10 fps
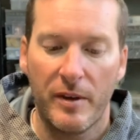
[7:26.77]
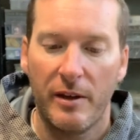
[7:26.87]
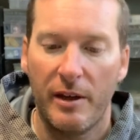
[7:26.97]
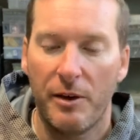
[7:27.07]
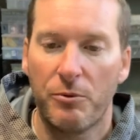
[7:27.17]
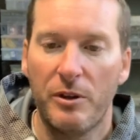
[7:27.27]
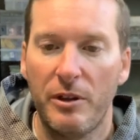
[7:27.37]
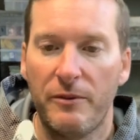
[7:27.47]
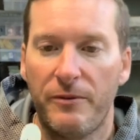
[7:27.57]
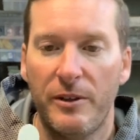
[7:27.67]
And I
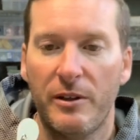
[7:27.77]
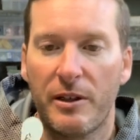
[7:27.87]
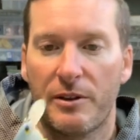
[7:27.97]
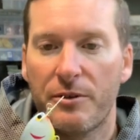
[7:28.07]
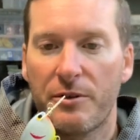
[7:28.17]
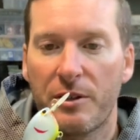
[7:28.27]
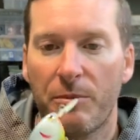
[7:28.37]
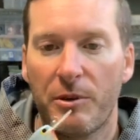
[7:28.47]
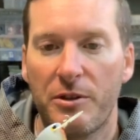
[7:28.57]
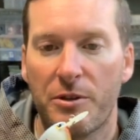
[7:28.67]
really feel like there's
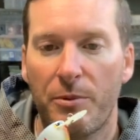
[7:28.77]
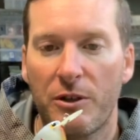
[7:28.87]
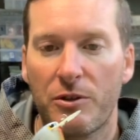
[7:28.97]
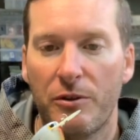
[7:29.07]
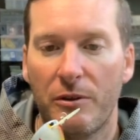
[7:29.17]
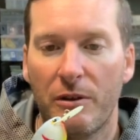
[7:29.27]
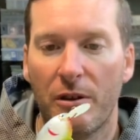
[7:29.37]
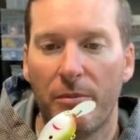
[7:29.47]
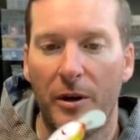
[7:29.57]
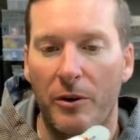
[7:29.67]
something special
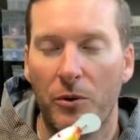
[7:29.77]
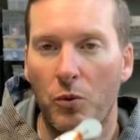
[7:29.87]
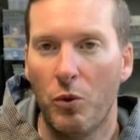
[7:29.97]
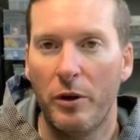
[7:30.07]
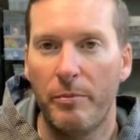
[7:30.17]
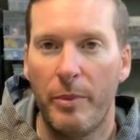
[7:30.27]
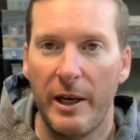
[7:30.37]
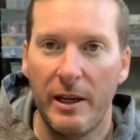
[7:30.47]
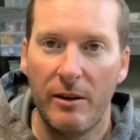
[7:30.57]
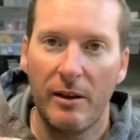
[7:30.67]
about a wood
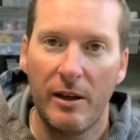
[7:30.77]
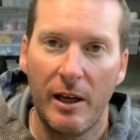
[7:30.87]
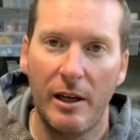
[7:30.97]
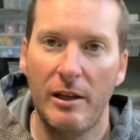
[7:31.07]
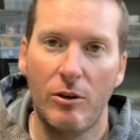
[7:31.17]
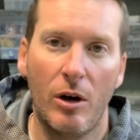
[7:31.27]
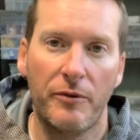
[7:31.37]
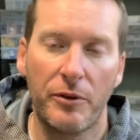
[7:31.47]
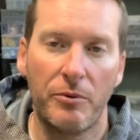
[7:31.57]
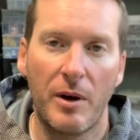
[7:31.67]
bait hitting
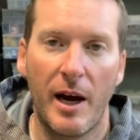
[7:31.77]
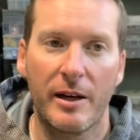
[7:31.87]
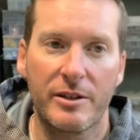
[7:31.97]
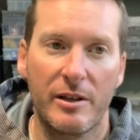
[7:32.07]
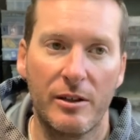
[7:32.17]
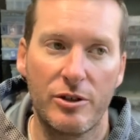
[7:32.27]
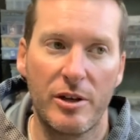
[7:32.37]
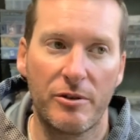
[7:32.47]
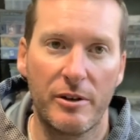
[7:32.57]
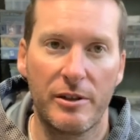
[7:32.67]
off the rocks that
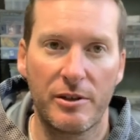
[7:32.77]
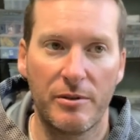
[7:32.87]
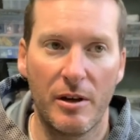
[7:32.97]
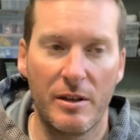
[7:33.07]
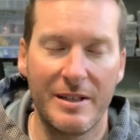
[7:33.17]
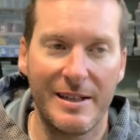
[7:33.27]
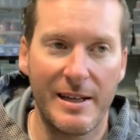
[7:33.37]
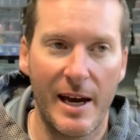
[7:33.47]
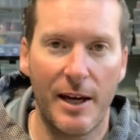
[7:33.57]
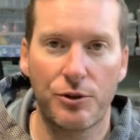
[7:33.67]
generates a
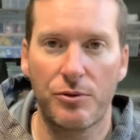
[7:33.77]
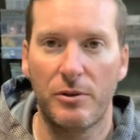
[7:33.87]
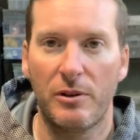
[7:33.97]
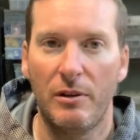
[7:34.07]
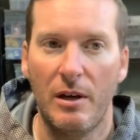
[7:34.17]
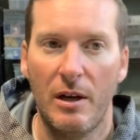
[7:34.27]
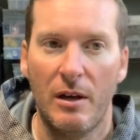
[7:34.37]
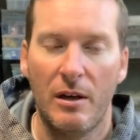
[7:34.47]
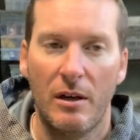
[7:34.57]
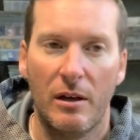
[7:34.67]
natural
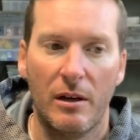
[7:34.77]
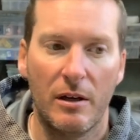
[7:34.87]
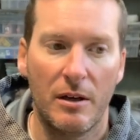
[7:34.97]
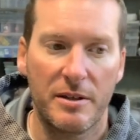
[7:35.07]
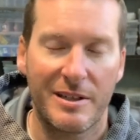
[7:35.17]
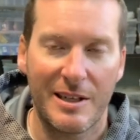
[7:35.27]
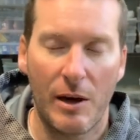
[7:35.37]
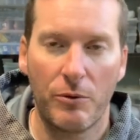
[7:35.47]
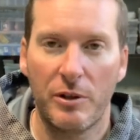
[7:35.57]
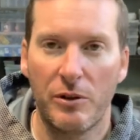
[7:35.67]

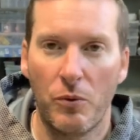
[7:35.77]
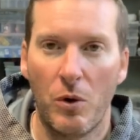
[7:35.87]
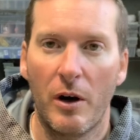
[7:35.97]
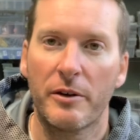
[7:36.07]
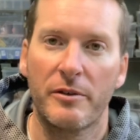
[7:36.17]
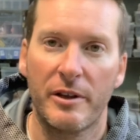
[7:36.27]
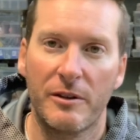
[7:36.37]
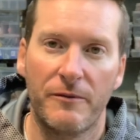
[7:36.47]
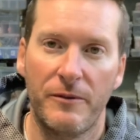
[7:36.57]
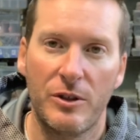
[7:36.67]
sound in the water that
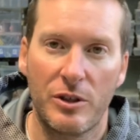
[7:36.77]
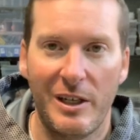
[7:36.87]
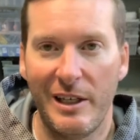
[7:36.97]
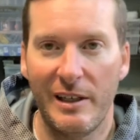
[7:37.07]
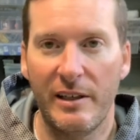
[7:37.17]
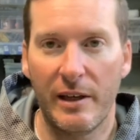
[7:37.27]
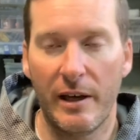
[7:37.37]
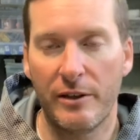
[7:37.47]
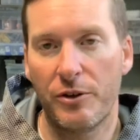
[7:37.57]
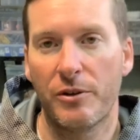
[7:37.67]
the fish key in
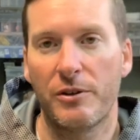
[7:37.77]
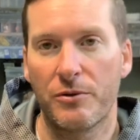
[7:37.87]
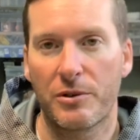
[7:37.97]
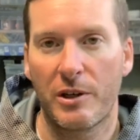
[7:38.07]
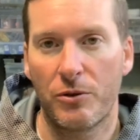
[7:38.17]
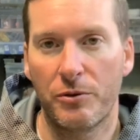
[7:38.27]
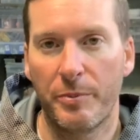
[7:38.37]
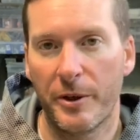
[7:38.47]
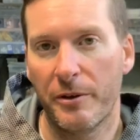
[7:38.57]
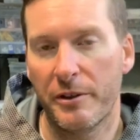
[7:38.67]
on during those cold
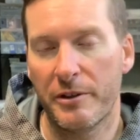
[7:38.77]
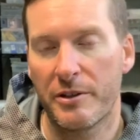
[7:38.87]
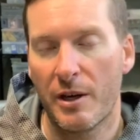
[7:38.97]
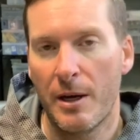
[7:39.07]
periods.